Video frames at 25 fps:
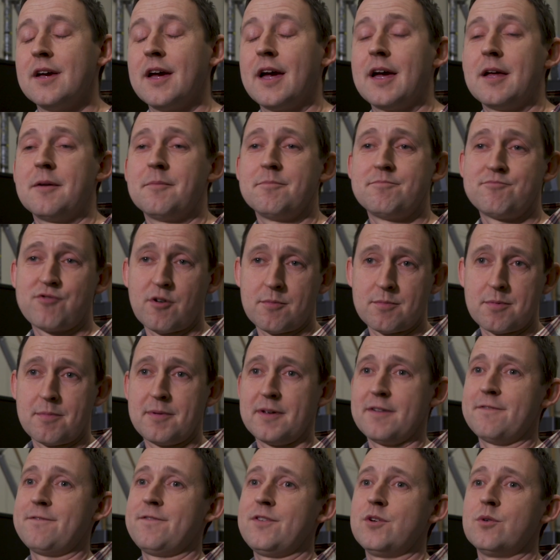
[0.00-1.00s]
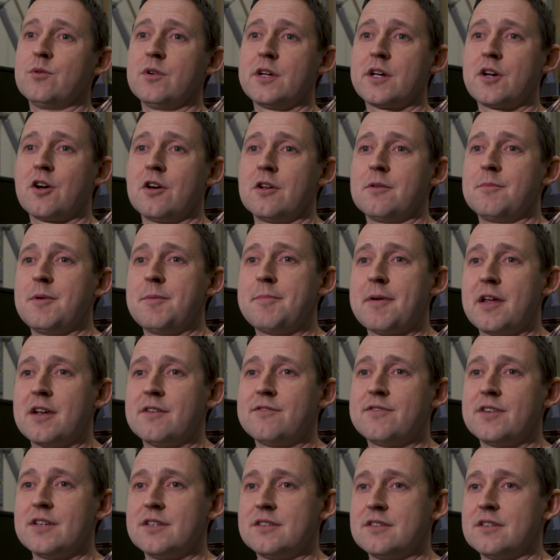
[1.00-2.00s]
and probably fuel economy
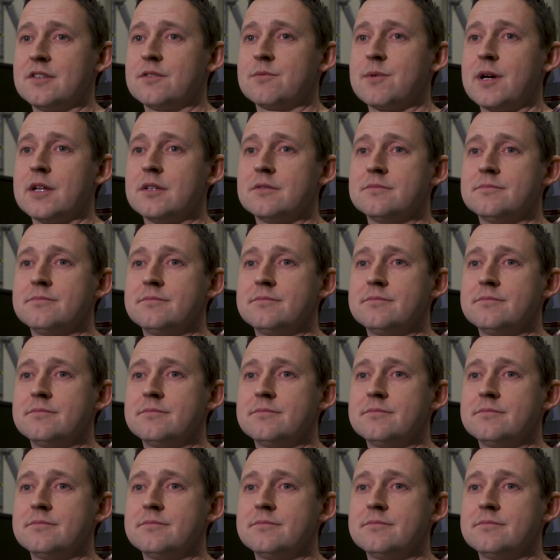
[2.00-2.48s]
benefits as well.